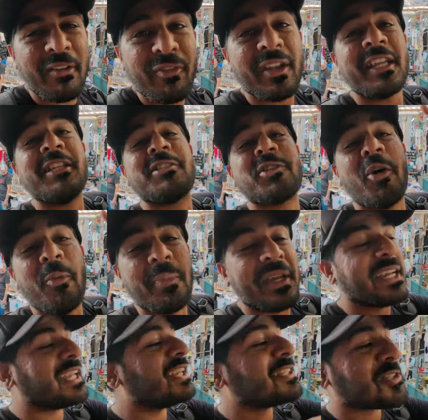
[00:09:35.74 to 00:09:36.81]
even he's so
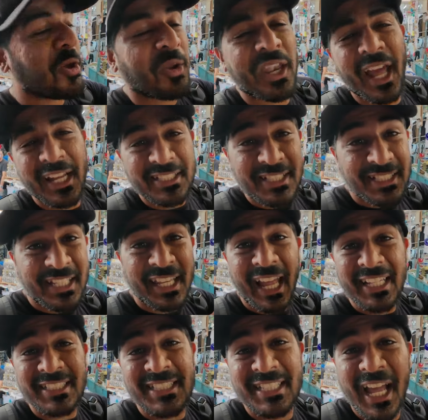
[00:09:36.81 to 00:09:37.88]
big, he's so nice. He's the
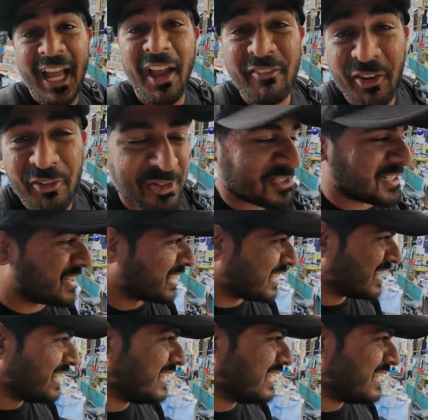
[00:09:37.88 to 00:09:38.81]
nicest guy I've ever seen.